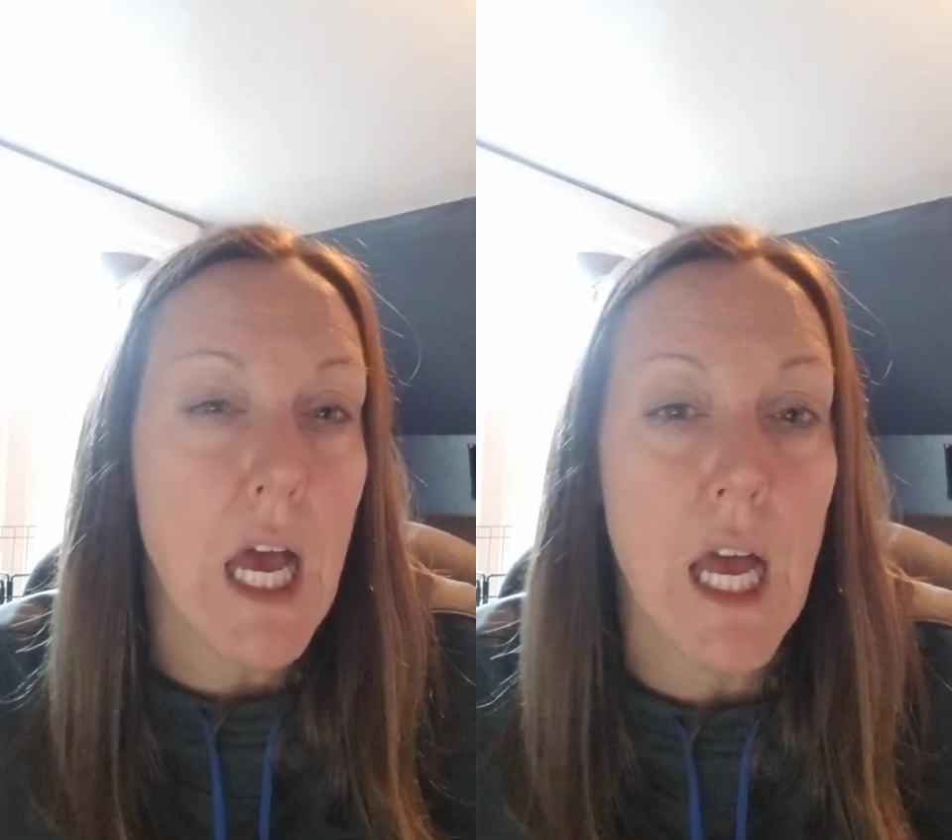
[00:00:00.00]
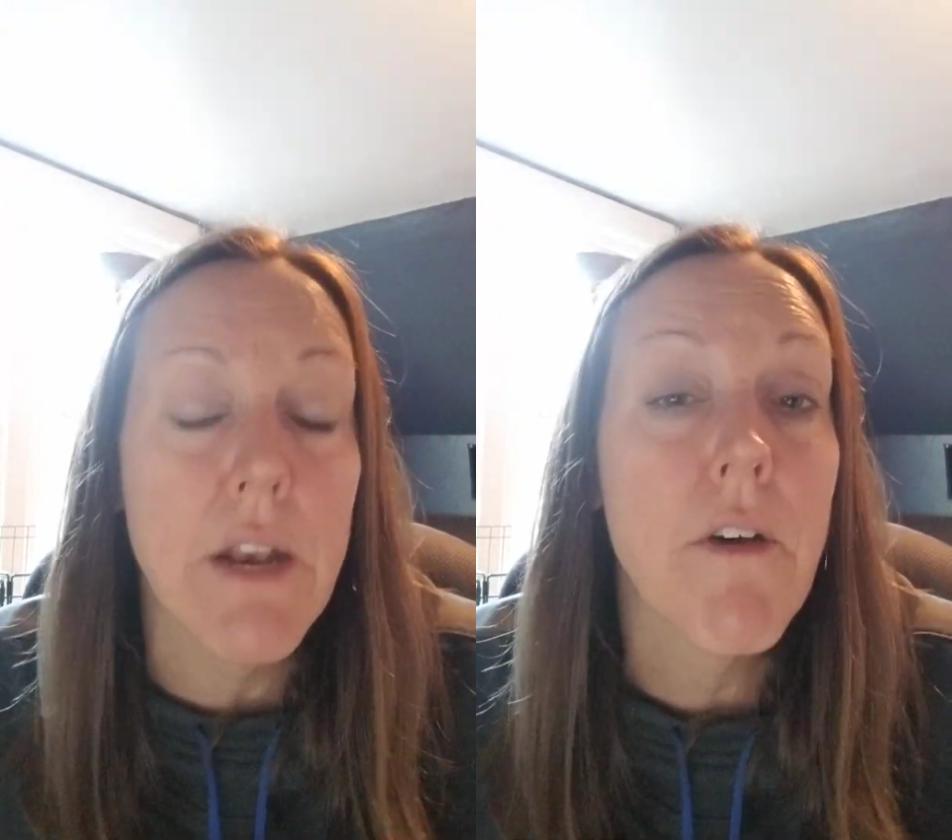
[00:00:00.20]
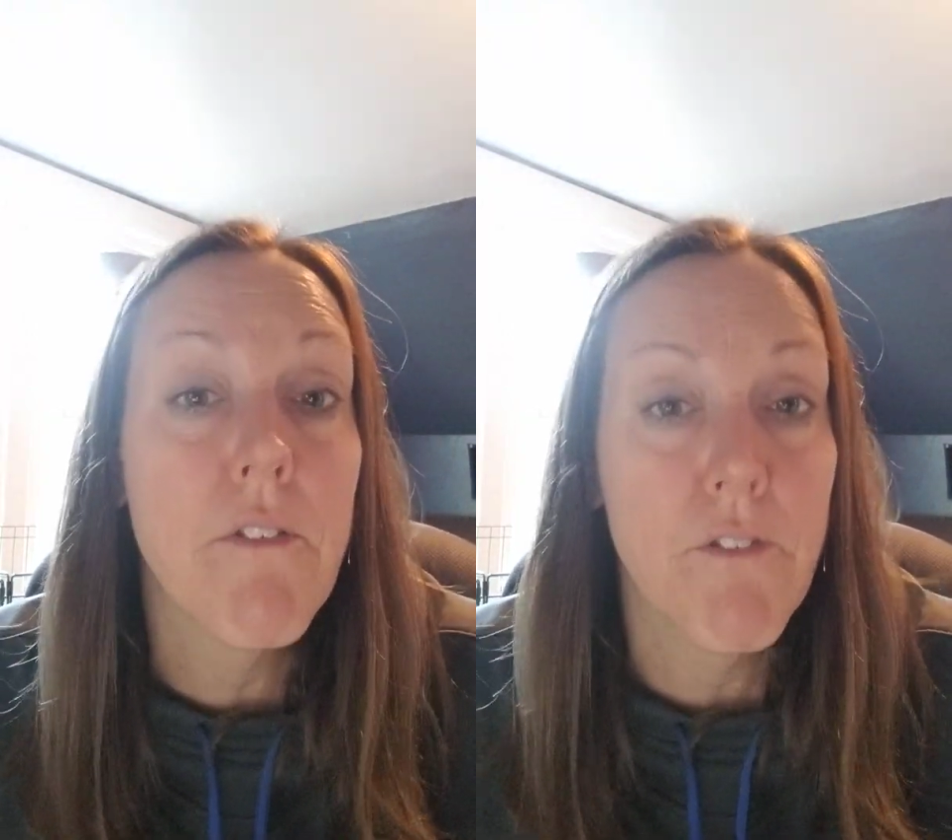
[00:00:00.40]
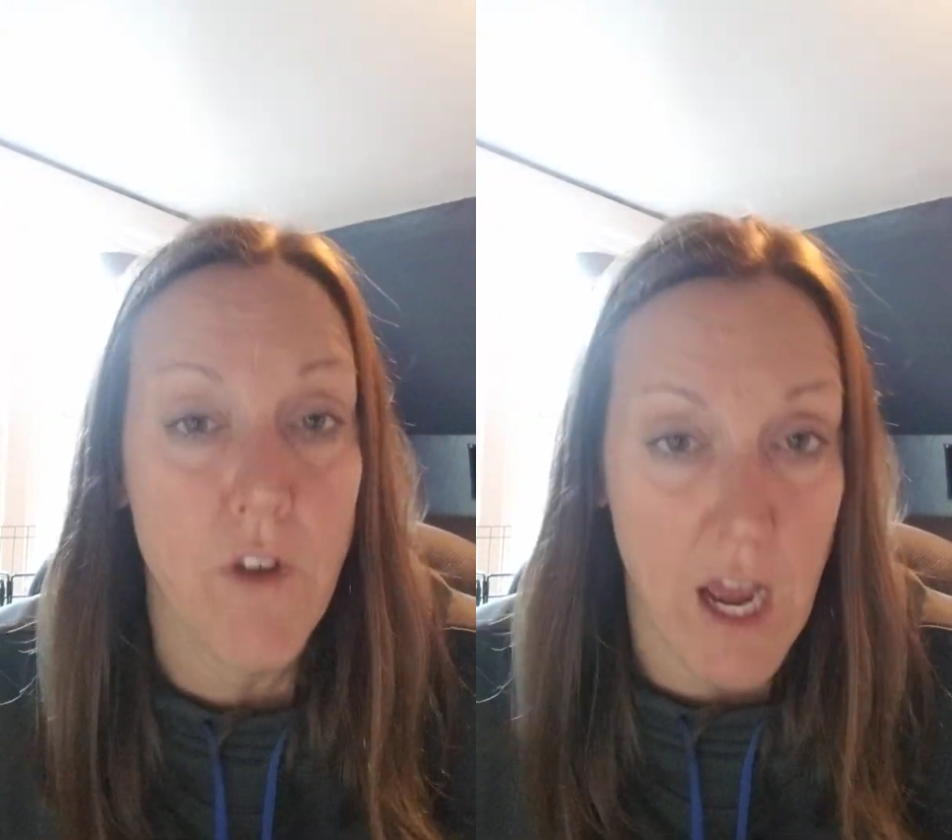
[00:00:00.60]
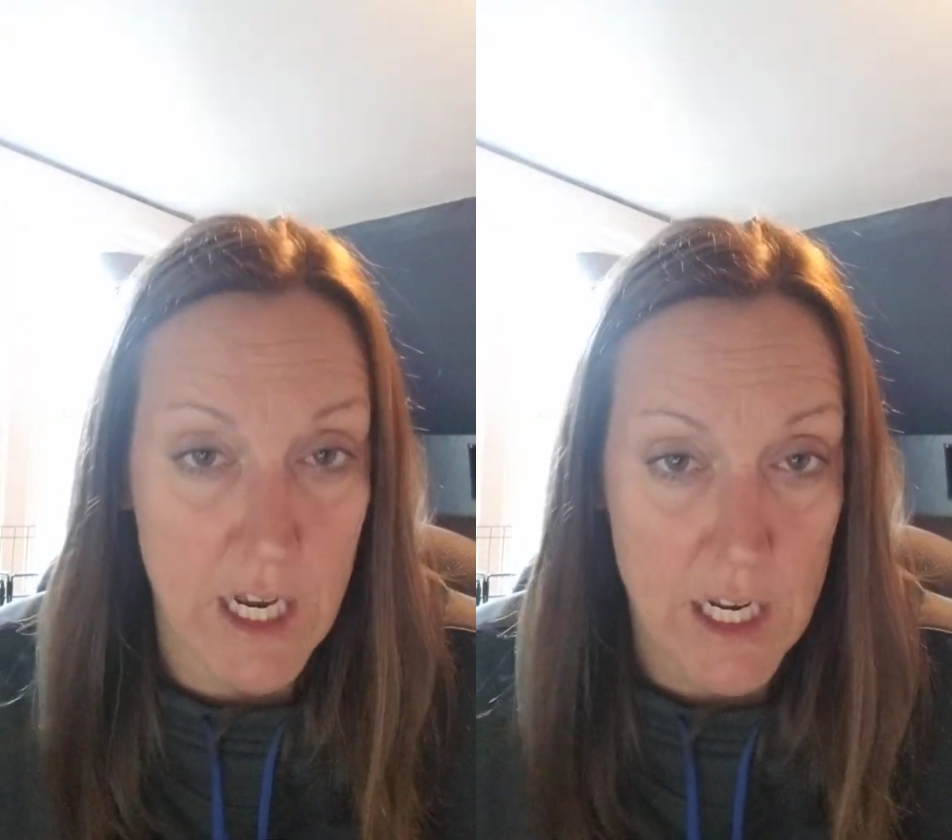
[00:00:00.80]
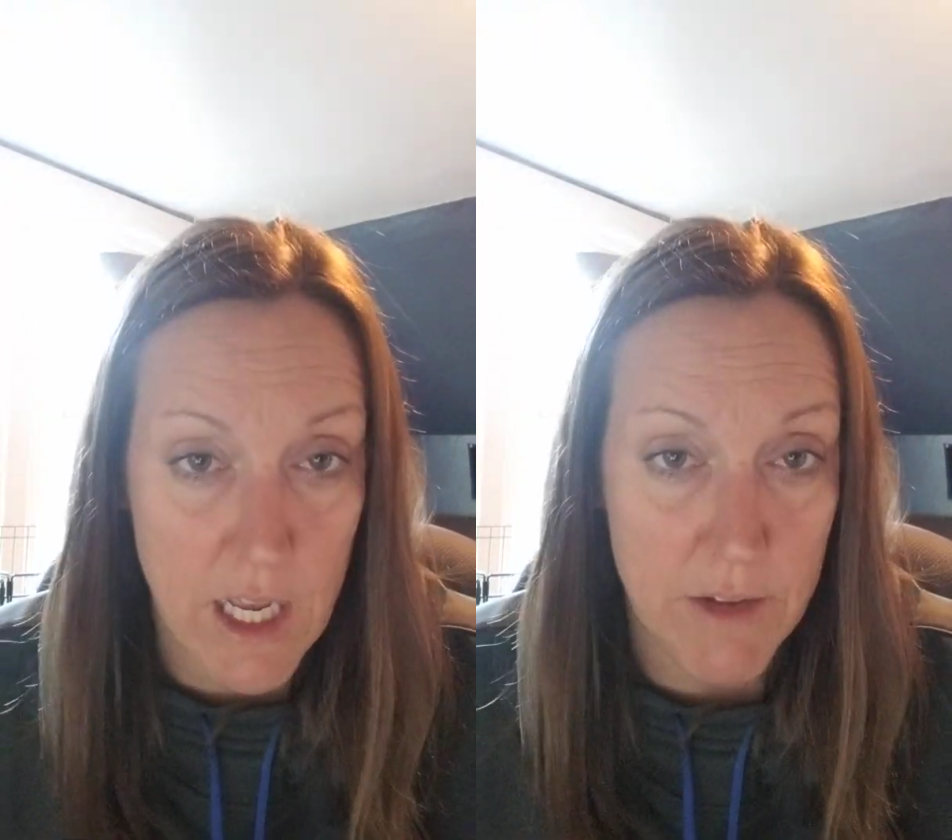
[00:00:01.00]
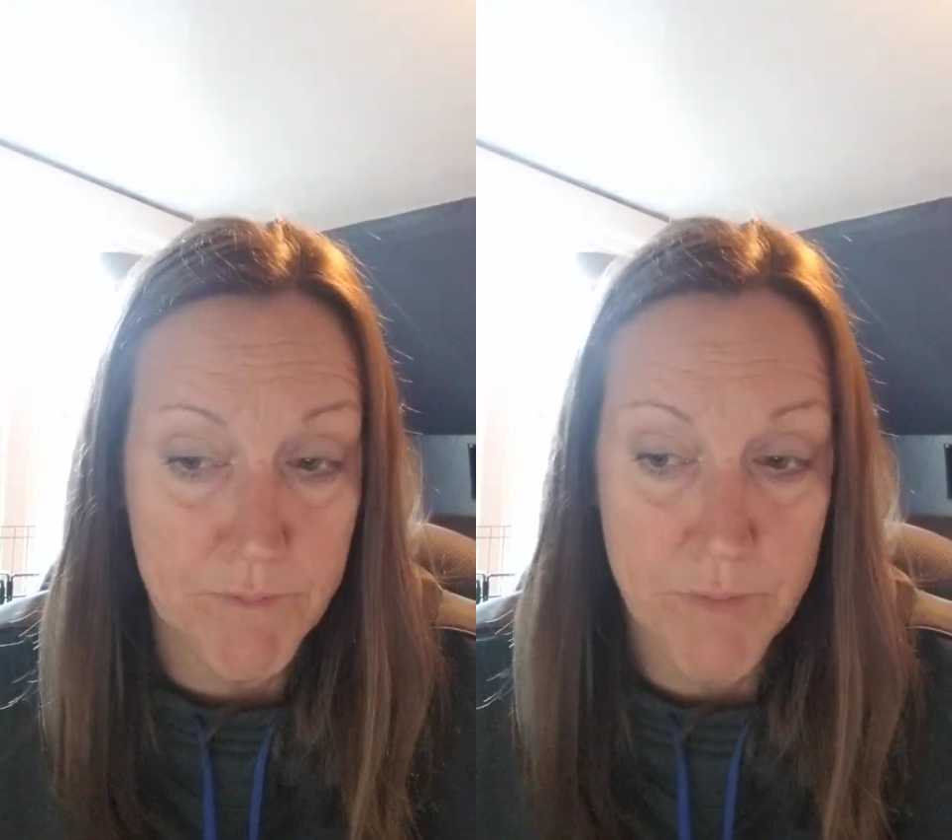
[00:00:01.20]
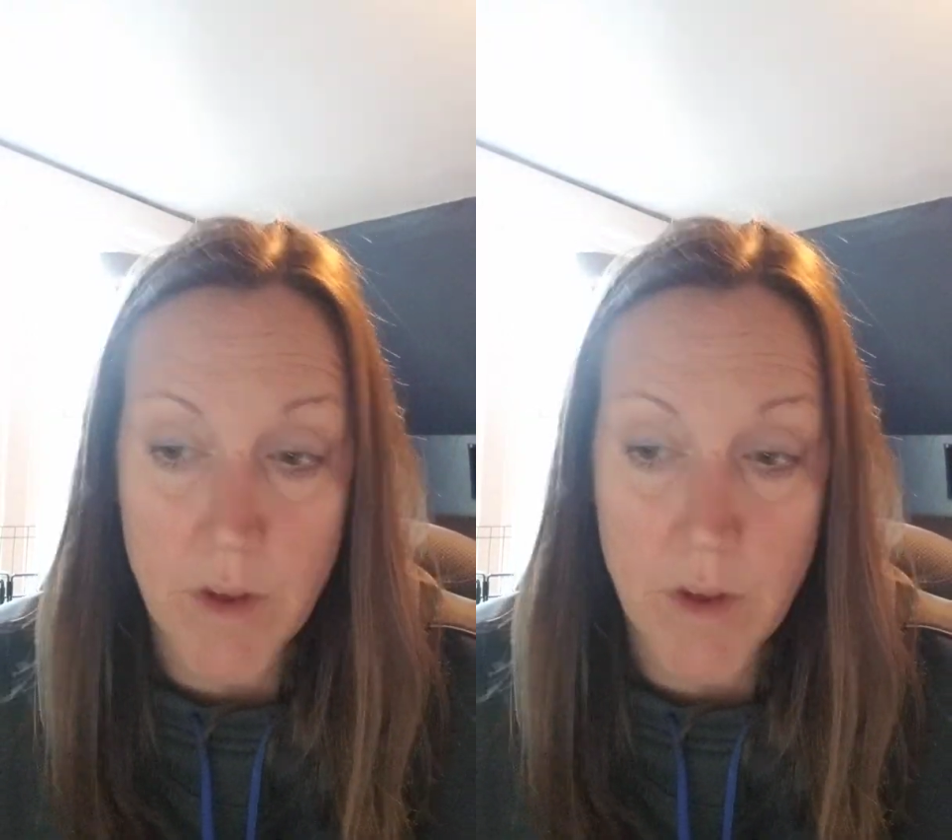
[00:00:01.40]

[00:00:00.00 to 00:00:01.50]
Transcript: on Friday.